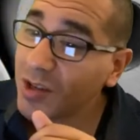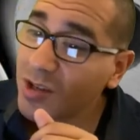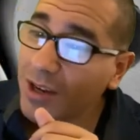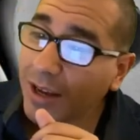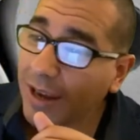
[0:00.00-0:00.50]

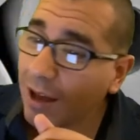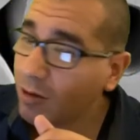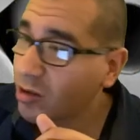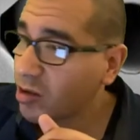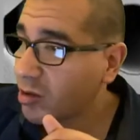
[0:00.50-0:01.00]
Check it
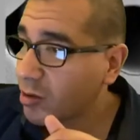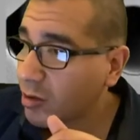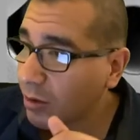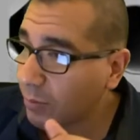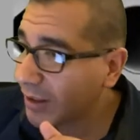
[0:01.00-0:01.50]
out.
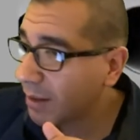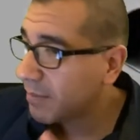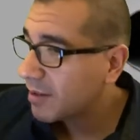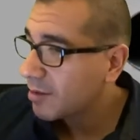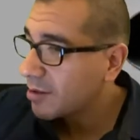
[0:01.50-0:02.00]
Show them what they
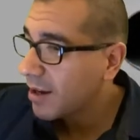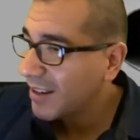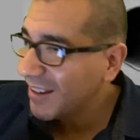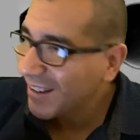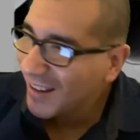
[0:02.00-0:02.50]
missed, Johnny.